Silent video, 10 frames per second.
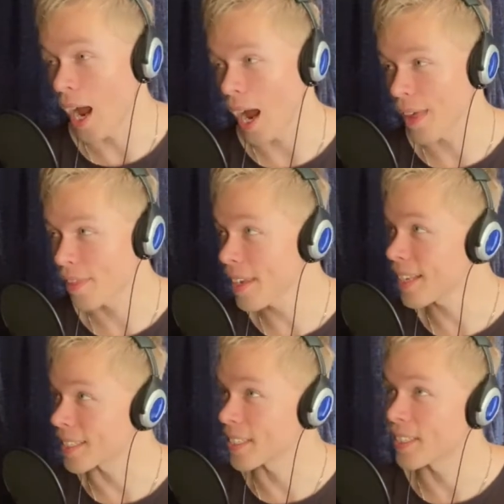
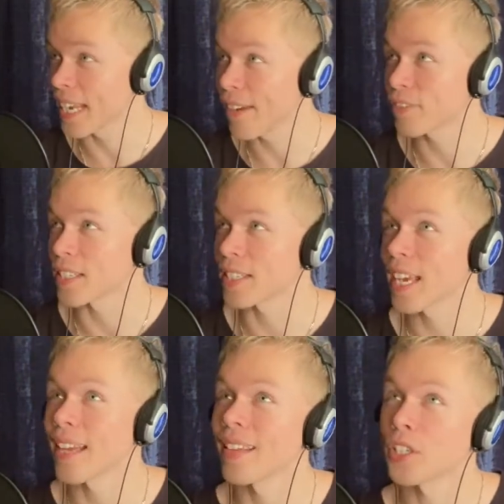think it's safe to
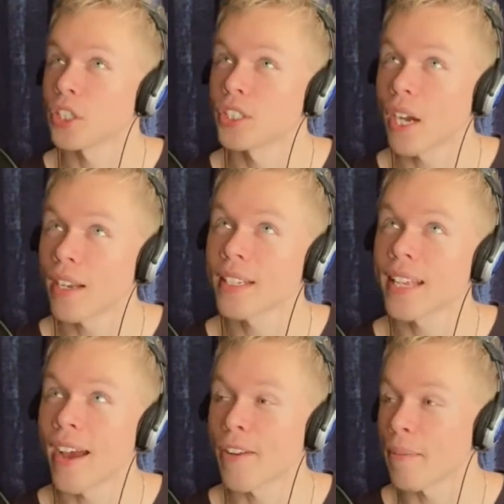say that
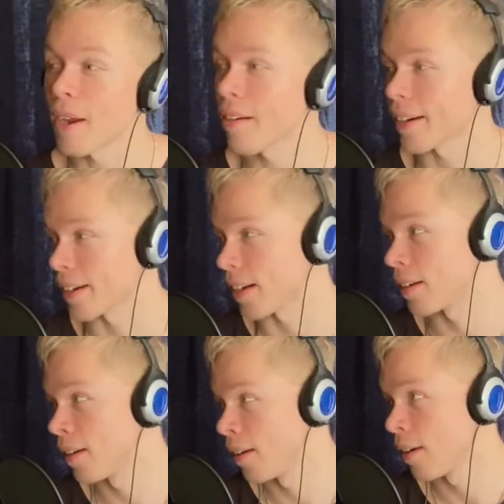shutting down
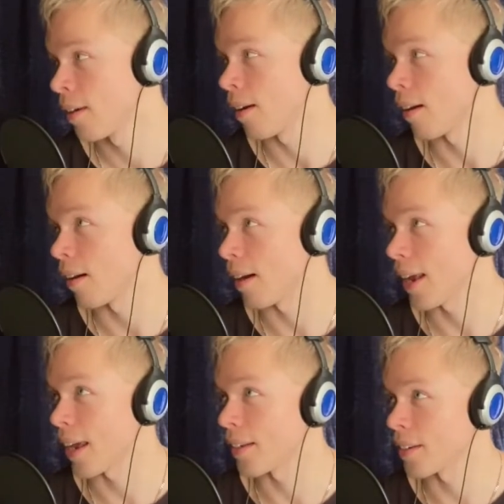America
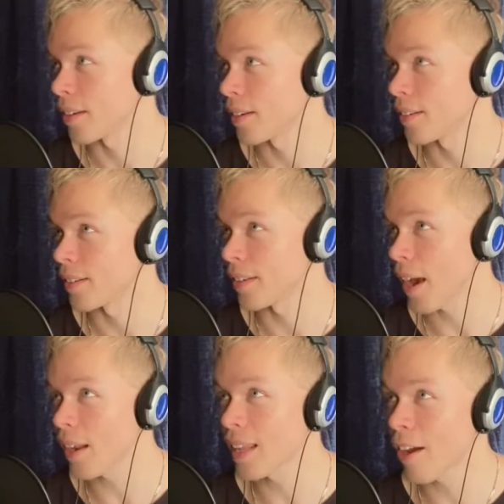and
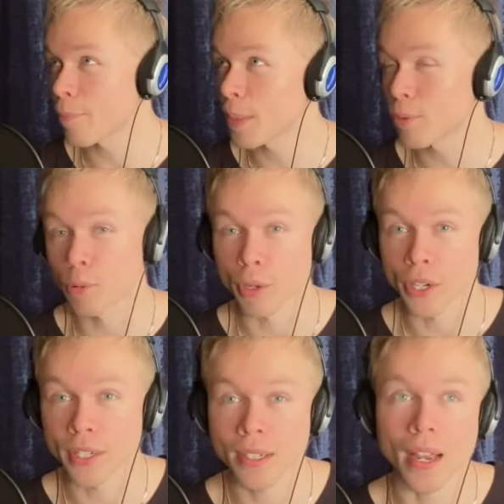not allowing people to
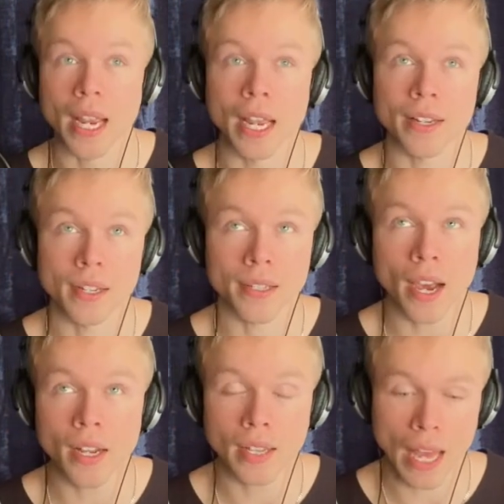work and
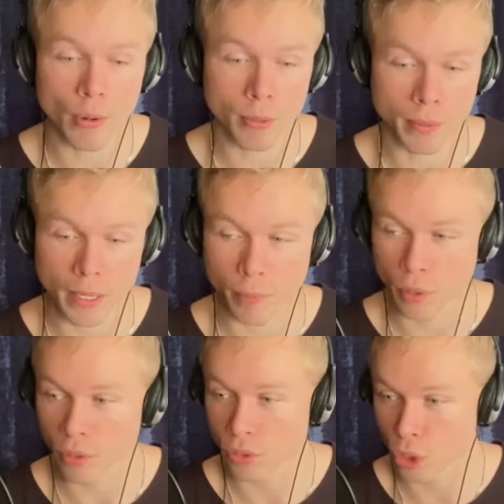not allowing
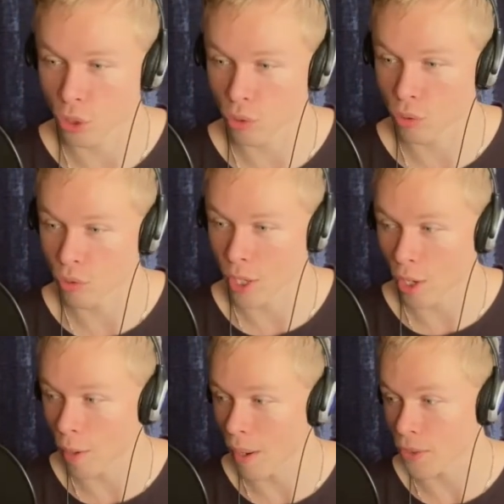people to
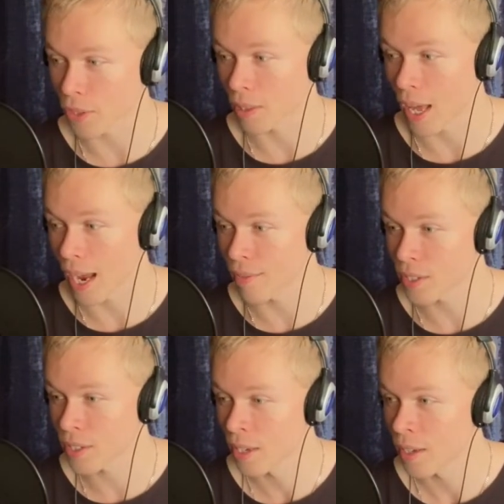go about their
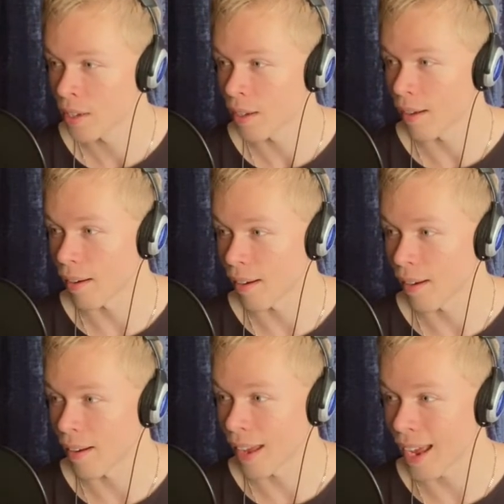lives
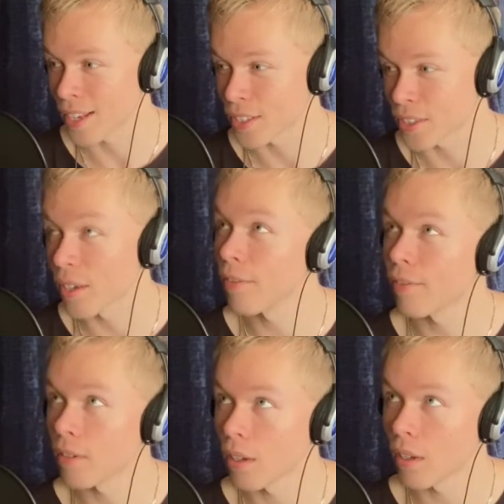has
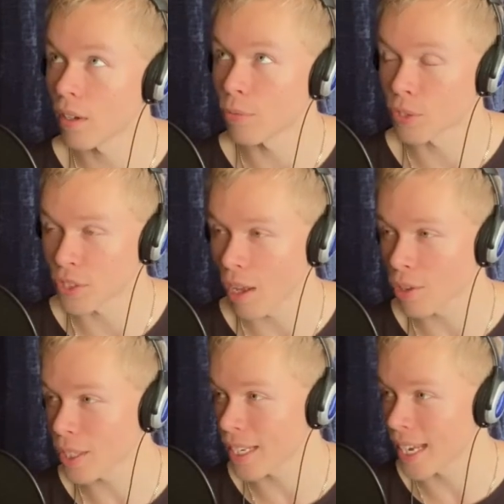
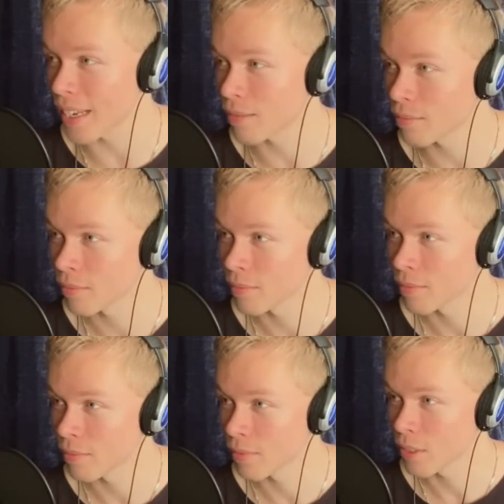resulted in
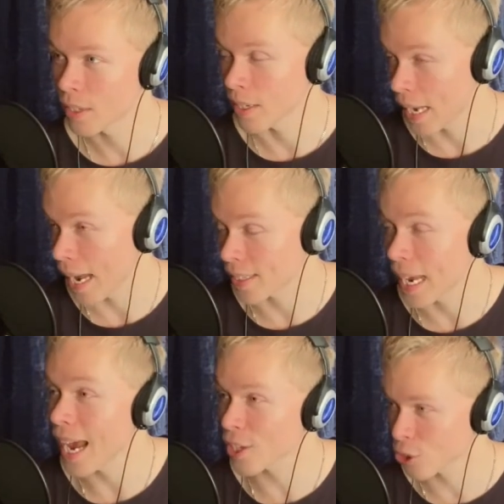
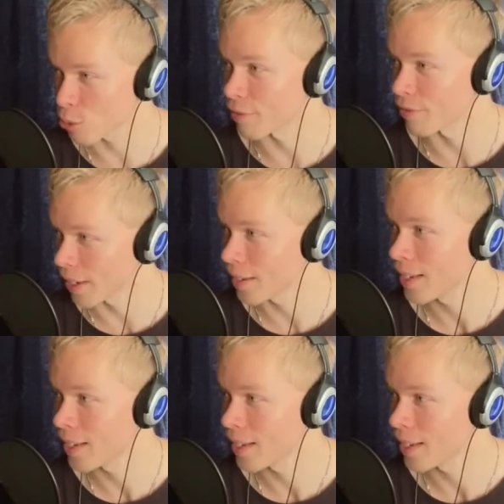catastrophe,